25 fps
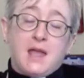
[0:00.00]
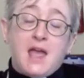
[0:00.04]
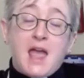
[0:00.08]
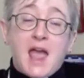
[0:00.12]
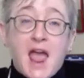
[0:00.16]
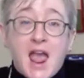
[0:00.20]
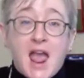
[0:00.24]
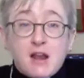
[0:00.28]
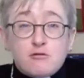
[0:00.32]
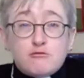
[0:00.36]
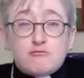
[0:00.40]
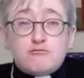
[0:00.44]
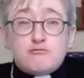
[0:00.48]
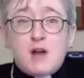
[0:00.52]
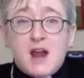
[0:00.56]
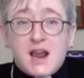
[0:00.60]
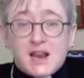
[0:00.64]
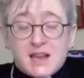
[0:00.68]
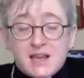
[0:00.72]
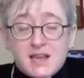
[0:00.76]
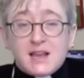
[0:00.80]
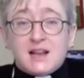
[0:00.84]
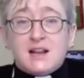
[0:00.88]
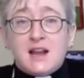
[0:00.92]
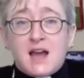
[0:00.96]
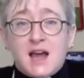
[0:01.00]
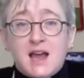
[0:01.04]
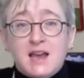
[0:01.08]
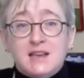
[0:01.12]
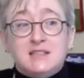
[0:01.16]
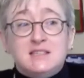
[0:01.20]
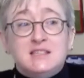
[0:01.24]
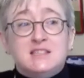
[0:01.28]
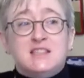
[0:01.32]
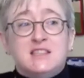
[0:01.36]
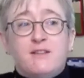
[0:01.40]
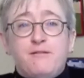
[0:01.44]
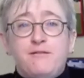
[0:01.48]
and
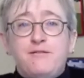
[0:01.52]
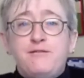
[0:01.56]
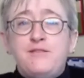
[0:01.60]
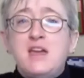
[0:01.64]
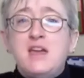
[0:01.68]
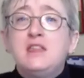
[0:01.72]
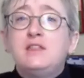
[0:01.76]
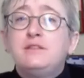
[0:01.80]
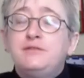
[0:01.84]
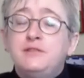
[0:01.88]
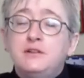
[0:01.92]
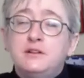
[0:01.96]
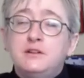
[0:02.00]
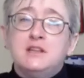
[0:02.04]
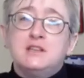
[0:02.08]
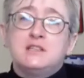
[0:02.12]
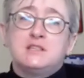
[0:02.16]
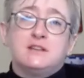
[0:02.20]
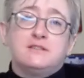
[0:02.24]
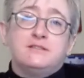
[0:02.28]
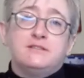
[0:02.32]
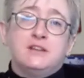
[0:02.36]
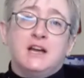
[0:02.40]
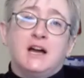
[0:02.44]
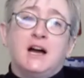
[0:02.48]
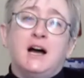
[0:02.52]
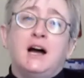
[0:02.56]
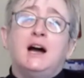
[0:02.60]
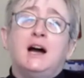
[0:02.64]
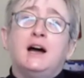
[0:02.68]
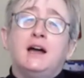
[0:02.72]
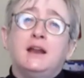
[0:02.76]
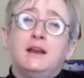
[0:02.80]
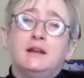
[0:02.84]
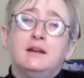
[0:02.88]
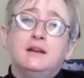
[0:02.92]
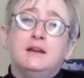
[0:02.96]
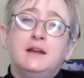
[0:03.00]
recognizes the faithfulness of
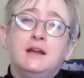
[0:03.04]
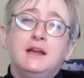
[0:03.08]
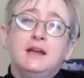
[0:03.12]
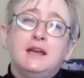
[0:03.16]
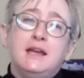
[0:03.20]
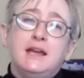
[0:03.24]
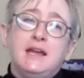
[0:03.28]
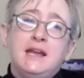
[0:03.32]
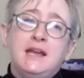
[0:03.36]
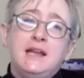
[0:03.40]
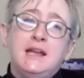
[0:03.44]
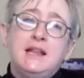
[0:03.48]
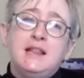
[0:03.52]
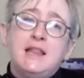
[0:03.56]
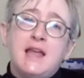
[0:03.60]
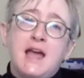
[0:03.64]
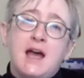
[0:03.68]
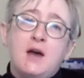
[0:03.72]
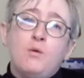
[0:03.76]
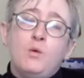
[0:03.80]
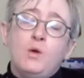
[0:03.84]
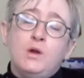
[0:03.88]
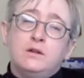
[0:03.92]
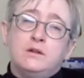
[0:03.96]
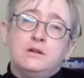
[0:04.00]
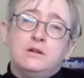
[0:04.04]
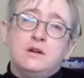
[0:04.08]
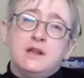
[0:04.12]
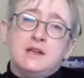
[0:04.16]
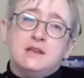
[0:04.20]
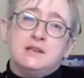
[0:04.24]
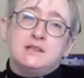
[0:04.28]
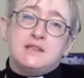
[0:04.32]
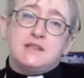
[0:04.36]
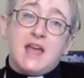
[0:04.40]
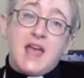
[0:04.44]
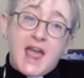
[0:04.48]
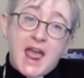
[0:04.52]
God in that
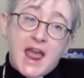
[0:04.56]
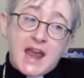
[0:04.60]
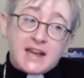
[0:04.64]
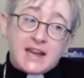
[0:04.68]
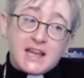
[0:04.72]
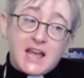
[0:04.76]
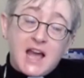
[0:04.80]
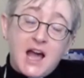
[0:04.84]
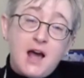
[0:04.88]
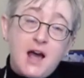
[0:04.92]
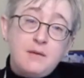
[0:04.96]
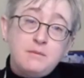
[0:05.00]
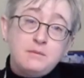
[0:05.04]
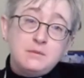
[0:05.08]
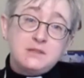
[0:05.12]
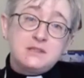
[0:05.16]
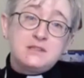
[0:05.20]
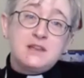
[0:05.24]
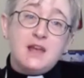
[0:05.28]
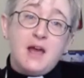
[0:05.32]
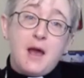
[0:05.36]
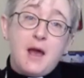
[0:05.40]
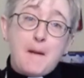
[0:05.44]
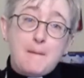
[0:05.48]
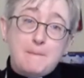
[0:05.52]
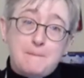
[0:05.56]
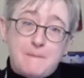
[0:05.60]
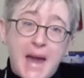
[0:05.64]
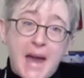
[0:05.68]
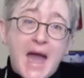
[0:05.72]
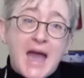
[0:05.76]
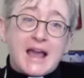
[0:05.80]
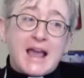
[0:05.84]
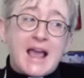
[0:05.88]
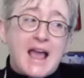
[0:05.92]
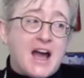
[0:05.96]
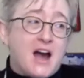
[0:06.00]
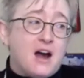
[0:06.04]
wilderness and comes
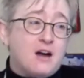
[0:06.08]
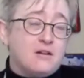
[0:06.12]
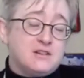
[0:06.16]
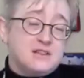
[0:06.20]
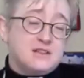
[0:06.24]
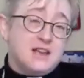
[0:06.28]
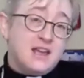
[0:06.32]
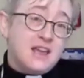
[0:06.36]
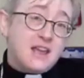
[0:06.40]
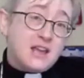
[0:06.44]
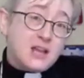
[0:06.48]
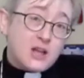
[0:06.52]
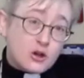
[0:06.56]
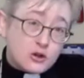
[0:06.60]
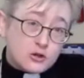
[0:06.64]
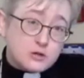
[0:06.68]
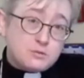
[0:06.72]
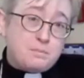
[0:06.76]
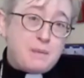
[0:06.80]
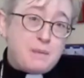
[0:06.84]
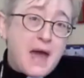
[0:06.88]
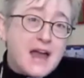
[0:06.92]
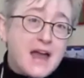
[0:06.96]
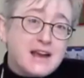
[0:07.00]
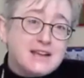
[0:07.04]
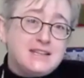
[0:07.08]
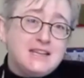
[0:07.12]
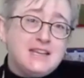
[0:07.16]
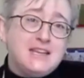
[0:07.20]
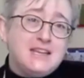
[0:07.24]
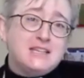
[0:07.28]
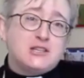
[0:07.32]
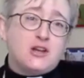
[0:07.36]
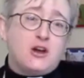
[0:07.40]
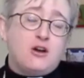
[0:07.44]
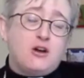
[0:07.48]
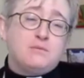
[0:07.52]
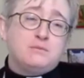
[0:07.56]
back out, goes back to
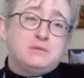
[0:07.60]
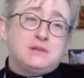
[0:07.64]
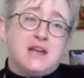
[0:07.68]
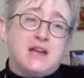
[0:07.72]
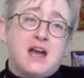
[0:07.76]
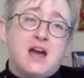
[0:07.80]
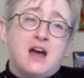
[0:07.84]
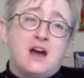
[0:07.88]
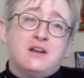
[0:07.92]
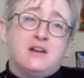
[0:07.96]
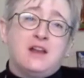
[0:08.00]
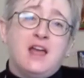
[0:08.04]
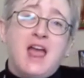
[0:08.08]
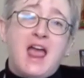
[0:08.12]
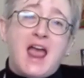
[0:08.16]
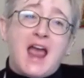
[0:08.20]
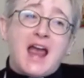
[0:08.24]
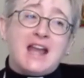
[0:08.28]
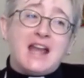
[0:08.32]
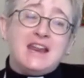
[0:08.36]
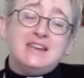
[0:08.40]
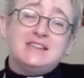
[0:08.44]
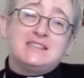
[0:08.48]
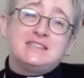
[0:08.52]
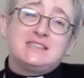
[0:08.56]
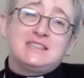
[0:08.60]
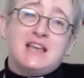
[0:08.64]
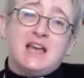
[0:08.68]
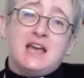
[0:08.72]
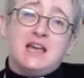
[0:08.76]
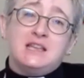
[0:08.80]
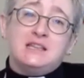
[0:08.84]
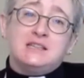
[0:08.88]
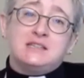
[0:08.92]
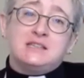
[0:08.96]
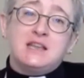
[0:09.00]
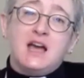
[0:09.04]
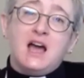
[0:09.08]
his hometown, and he
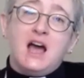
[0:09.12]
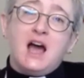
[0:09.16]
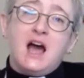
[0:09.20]
says,